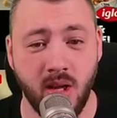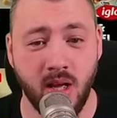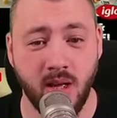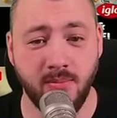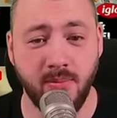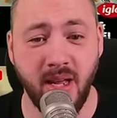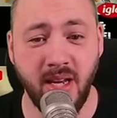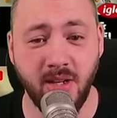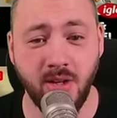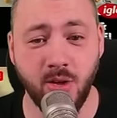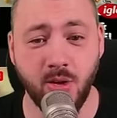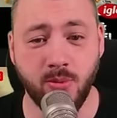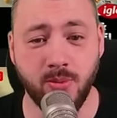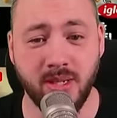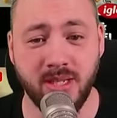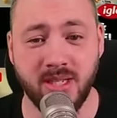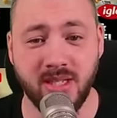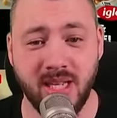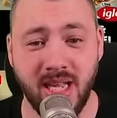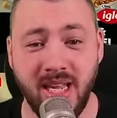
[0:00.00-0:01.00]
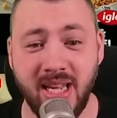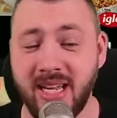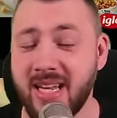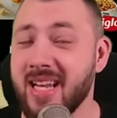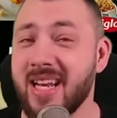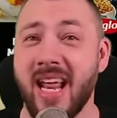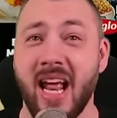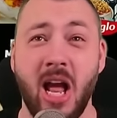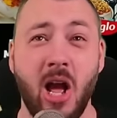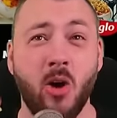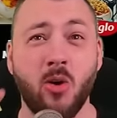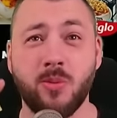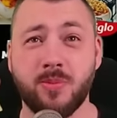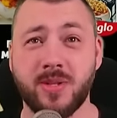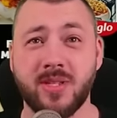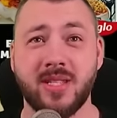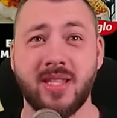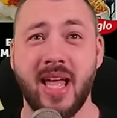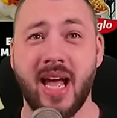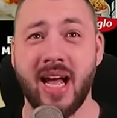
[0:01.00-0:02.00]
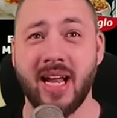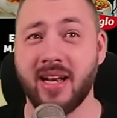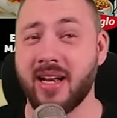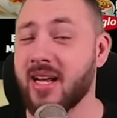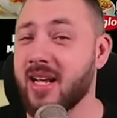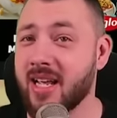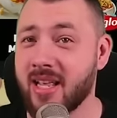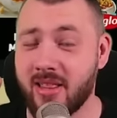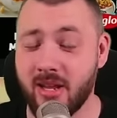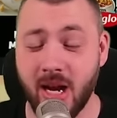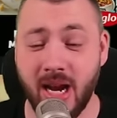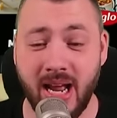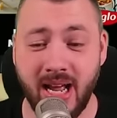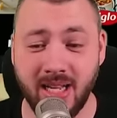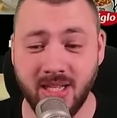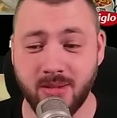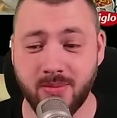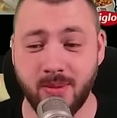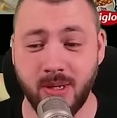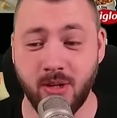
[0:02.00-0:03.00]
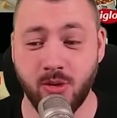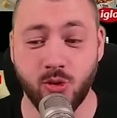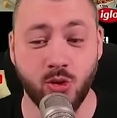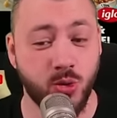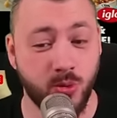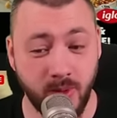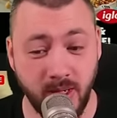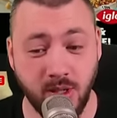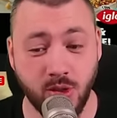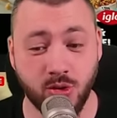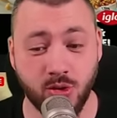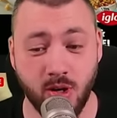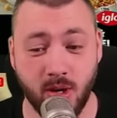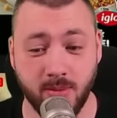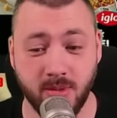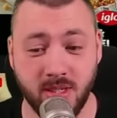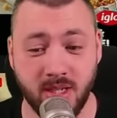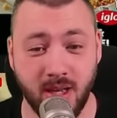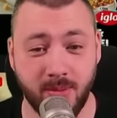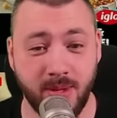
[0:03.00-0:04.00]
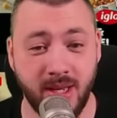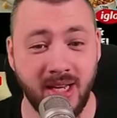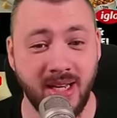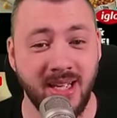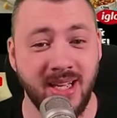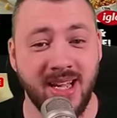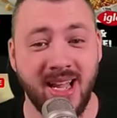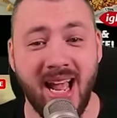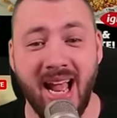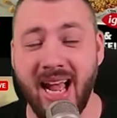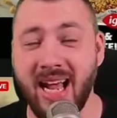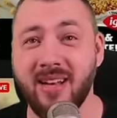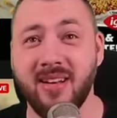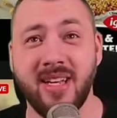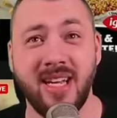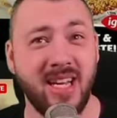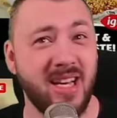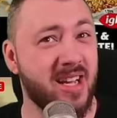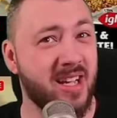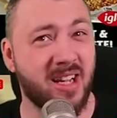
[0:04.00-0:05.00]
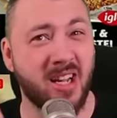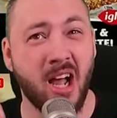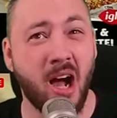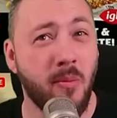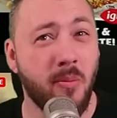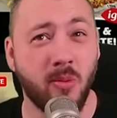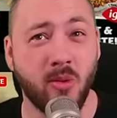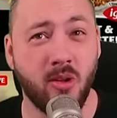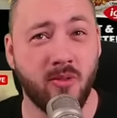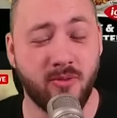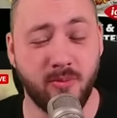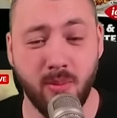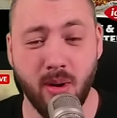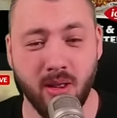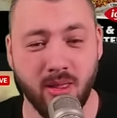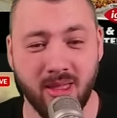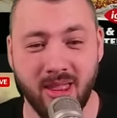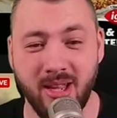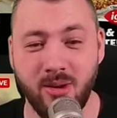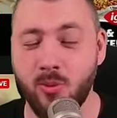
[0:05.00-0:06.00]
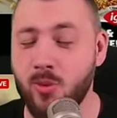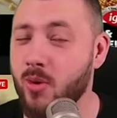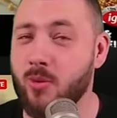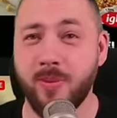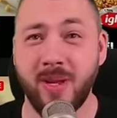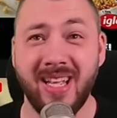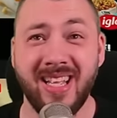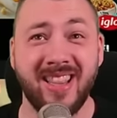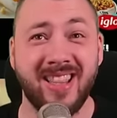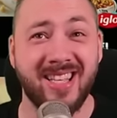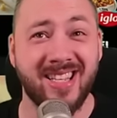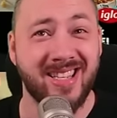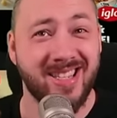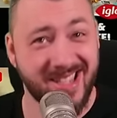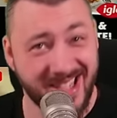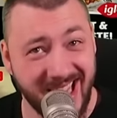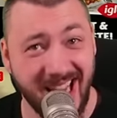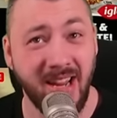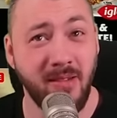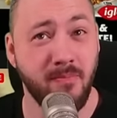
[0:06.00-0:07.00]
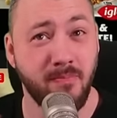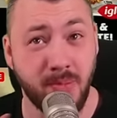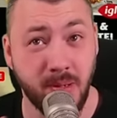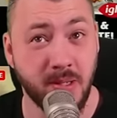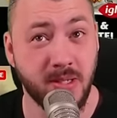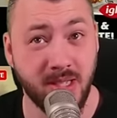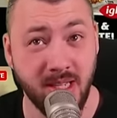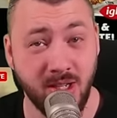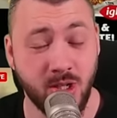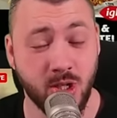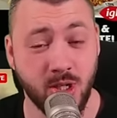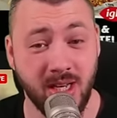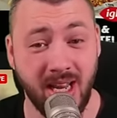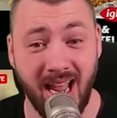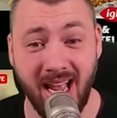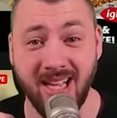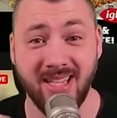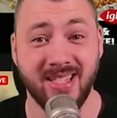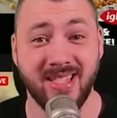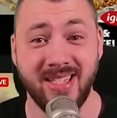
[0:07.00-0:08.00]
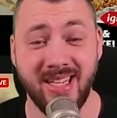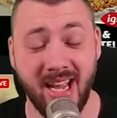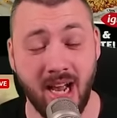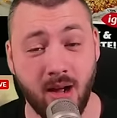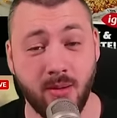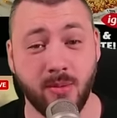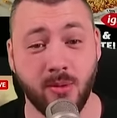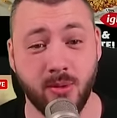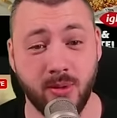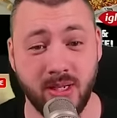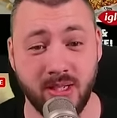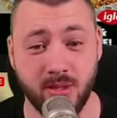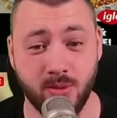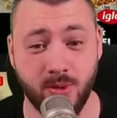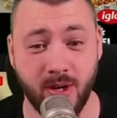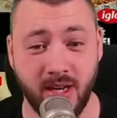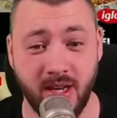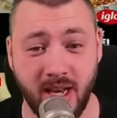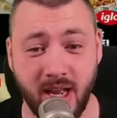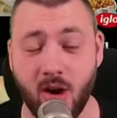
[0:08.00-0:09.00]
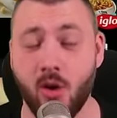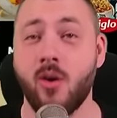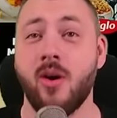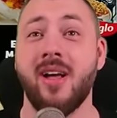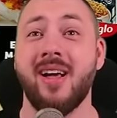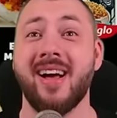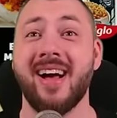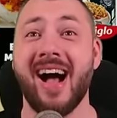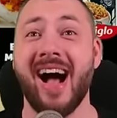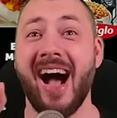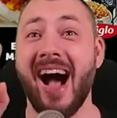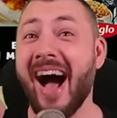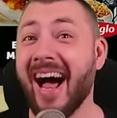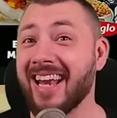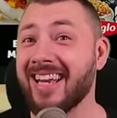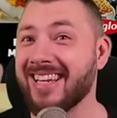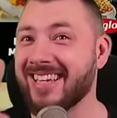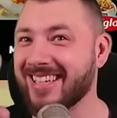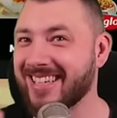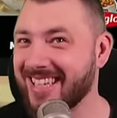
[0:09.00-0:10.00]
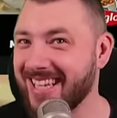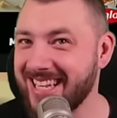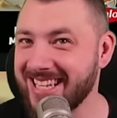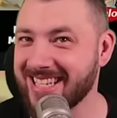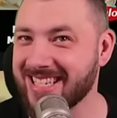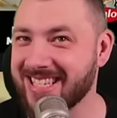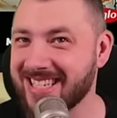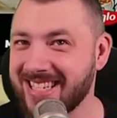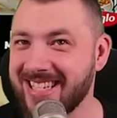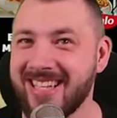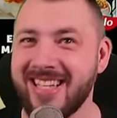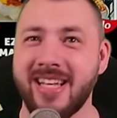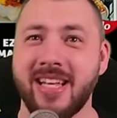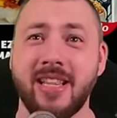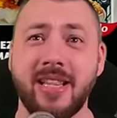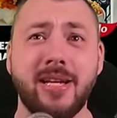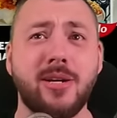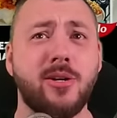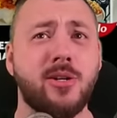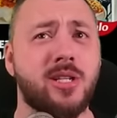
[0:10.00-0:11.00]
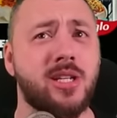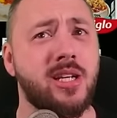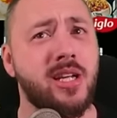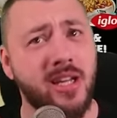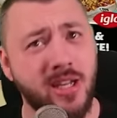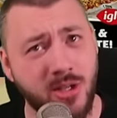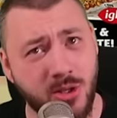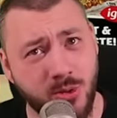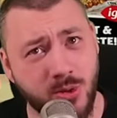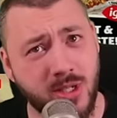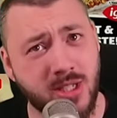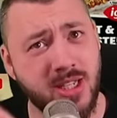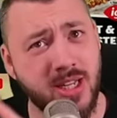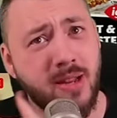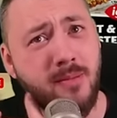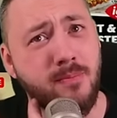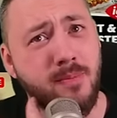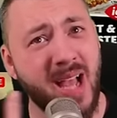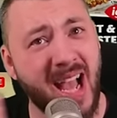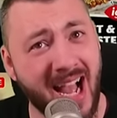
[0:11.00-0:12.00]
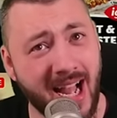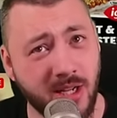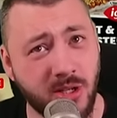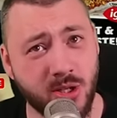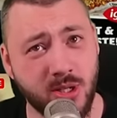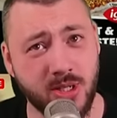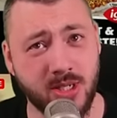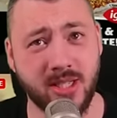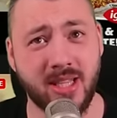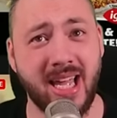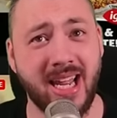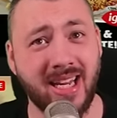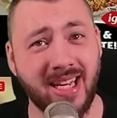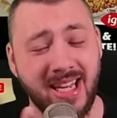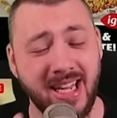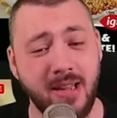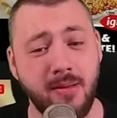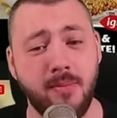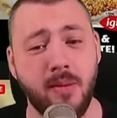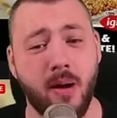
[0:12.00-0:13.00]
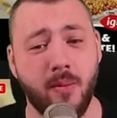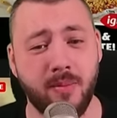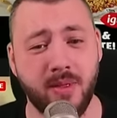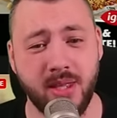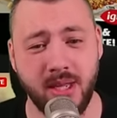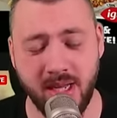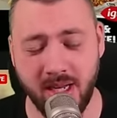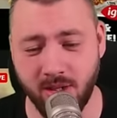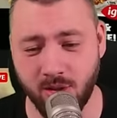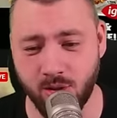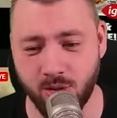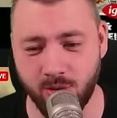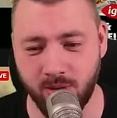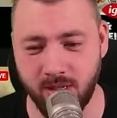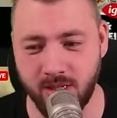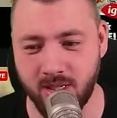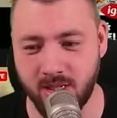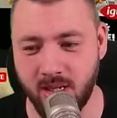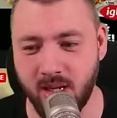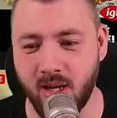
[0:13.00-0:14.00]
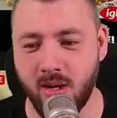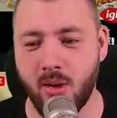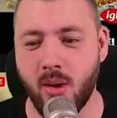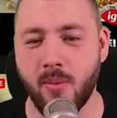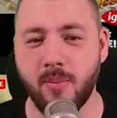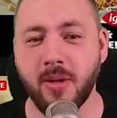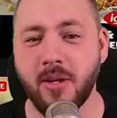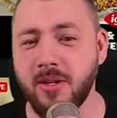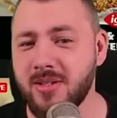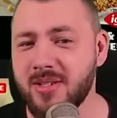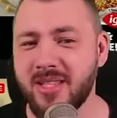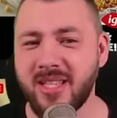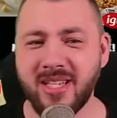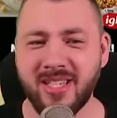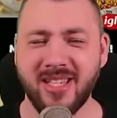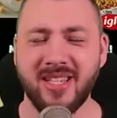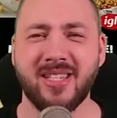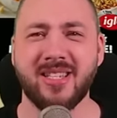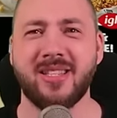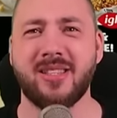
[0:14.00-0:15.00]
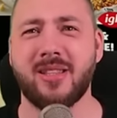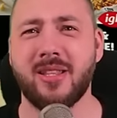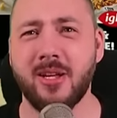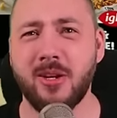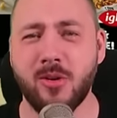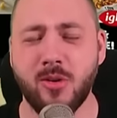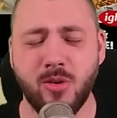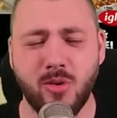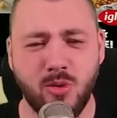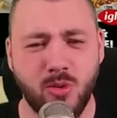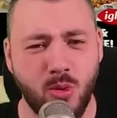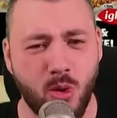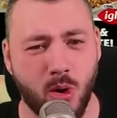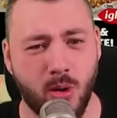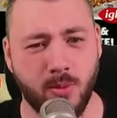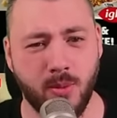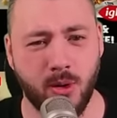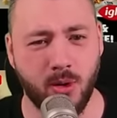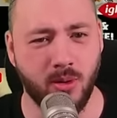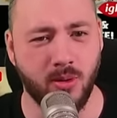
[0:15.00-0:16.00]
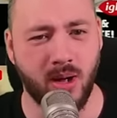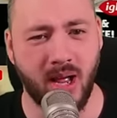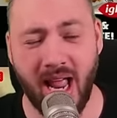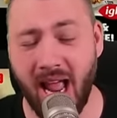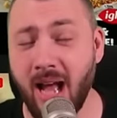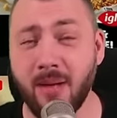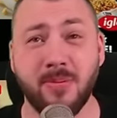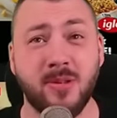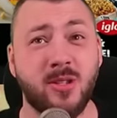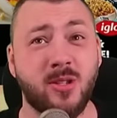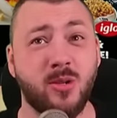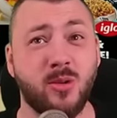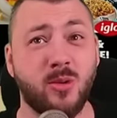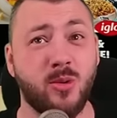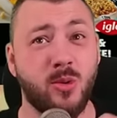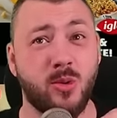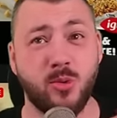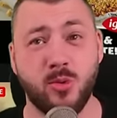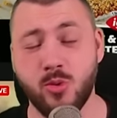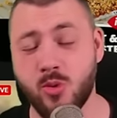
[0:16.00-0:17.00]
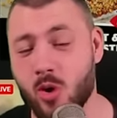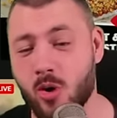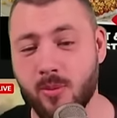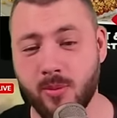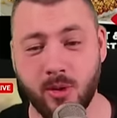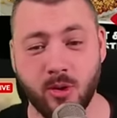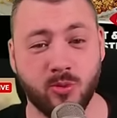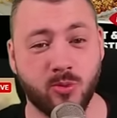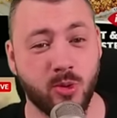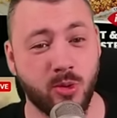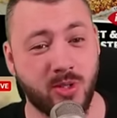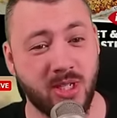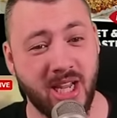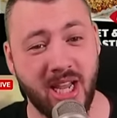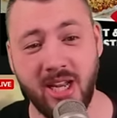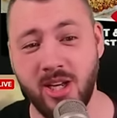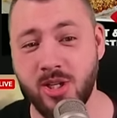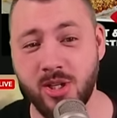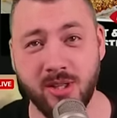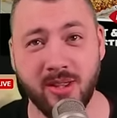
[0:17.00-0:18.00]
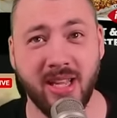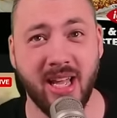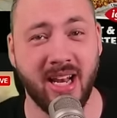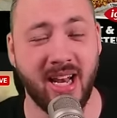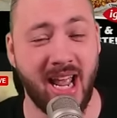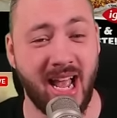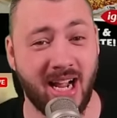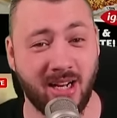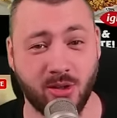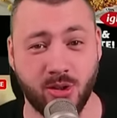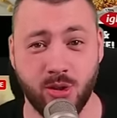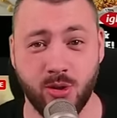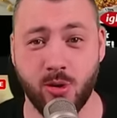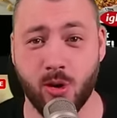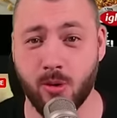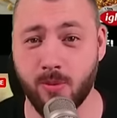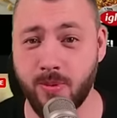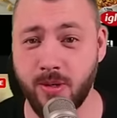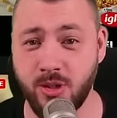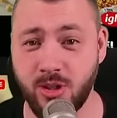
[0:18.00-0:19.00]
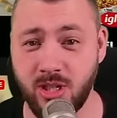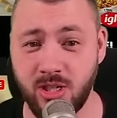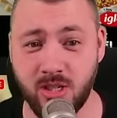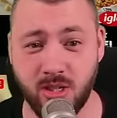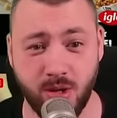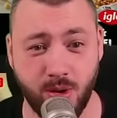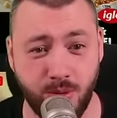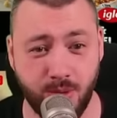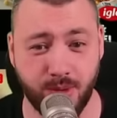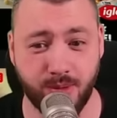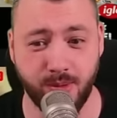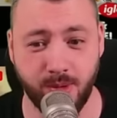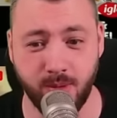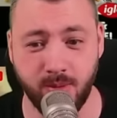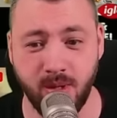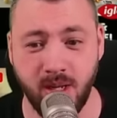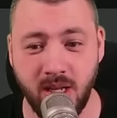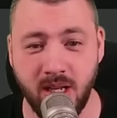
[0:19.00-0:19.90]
Make no mistake, it helps that there has been Twitch drops coming, and in a couple of months, it will be in the same position as Diablo is right now, unless there's interesting patches that keep up the interest. Because this is the normal, absolute normal rotation that action RPGs go through.